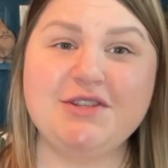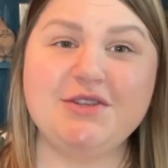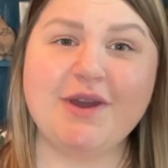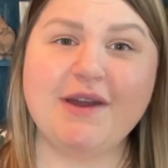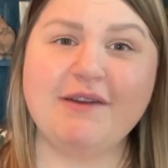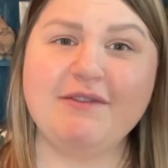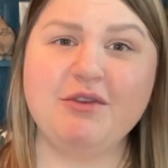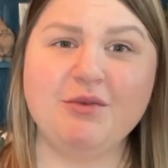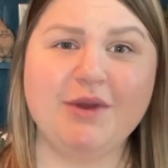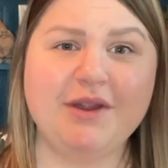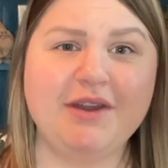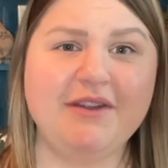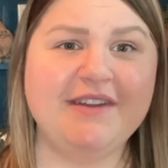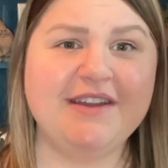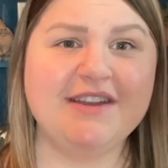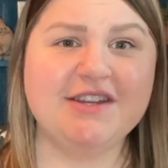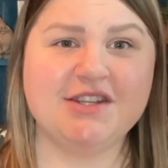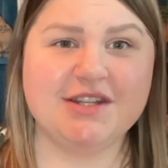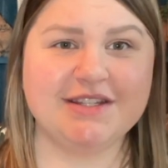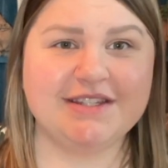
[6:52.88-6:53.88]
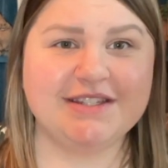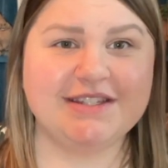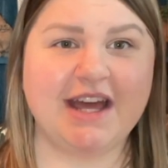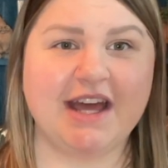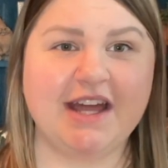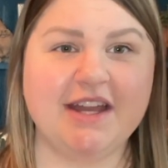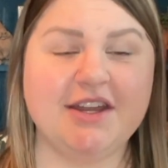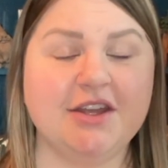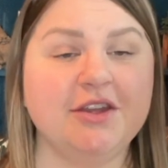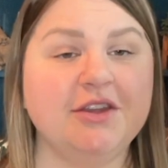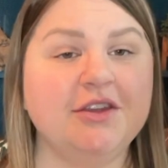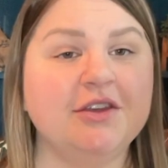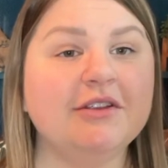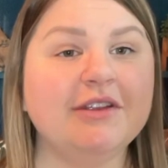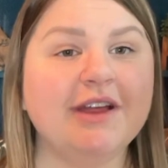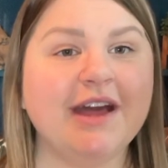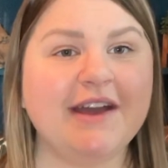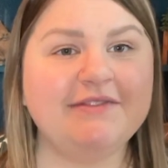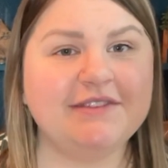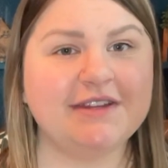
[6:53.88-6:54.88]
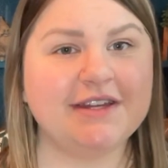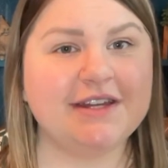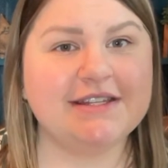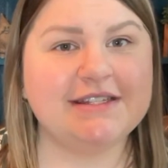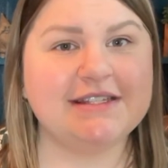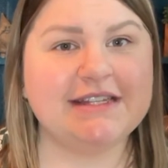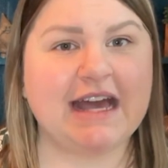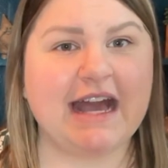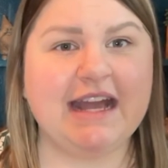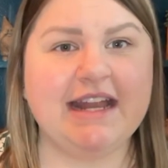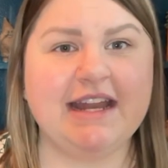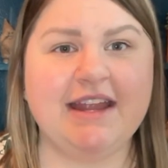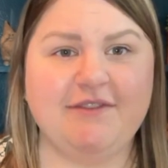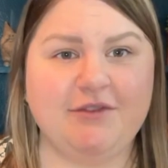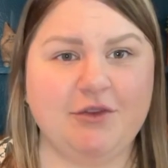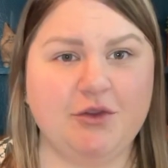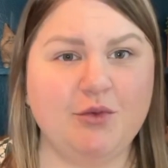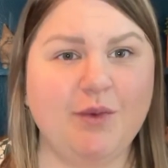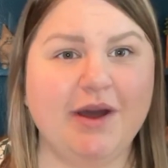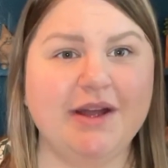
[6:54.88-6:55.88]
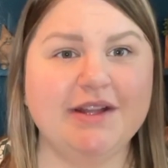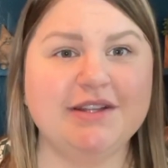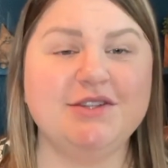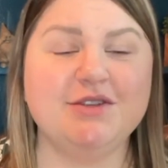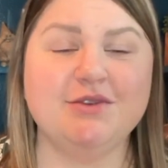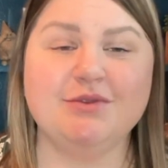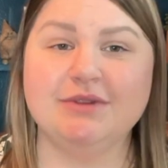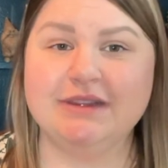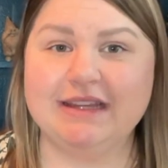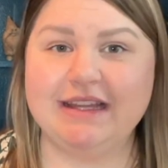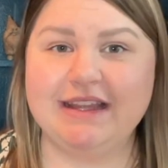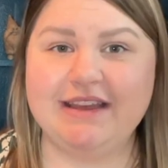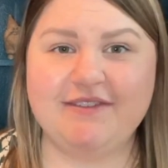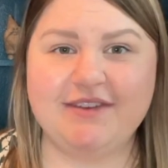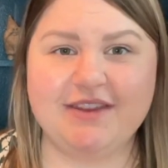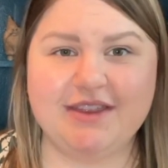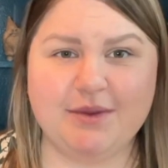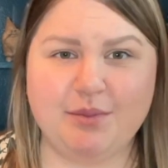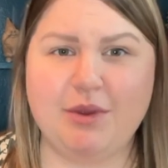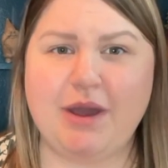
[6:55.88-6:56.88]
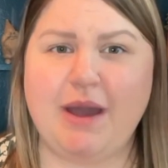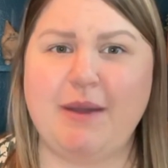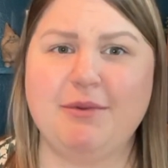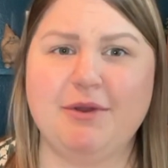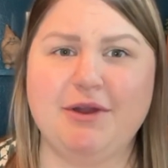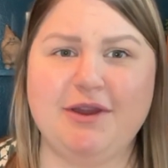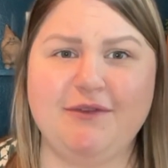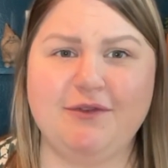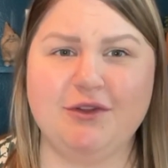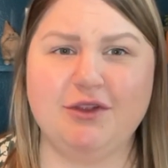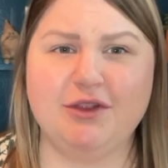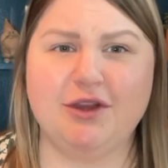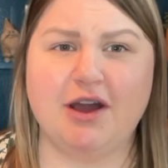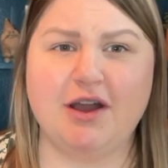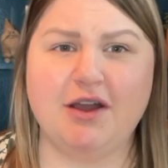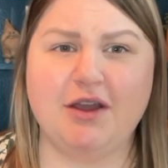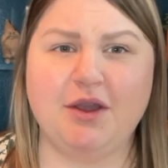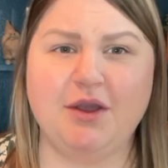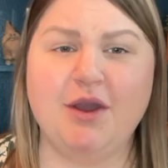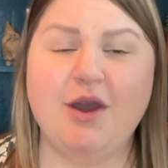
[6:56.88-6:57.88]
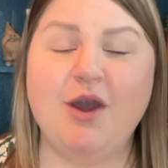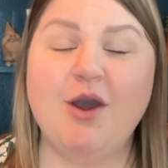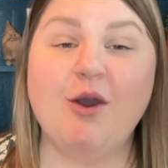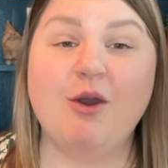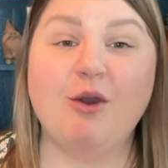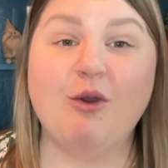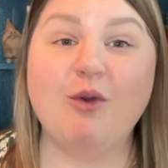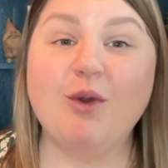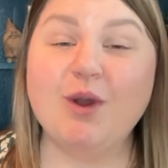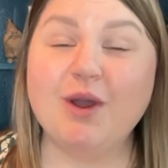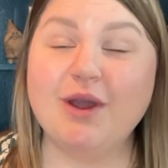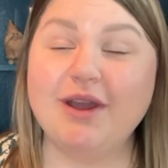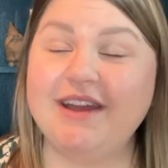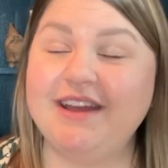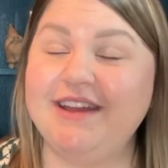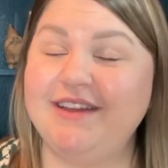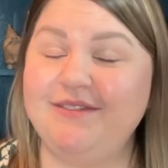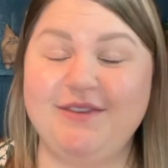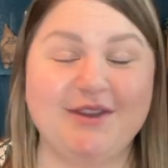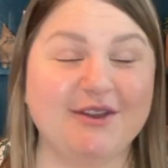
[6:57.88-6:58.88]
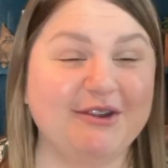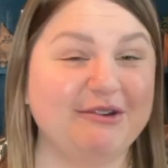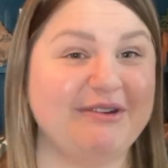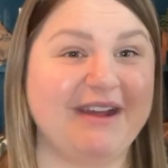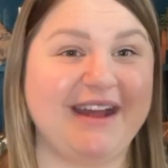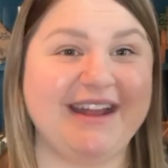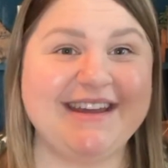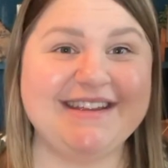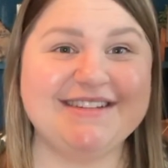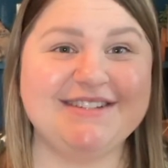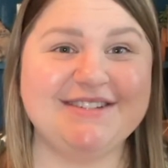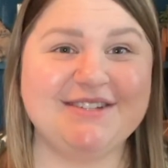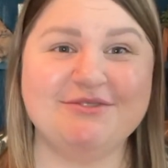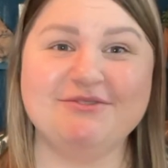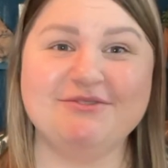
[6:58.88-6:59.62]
you have the renovations done, you'll have to decide if you want to live in the property for longer or if you're ready to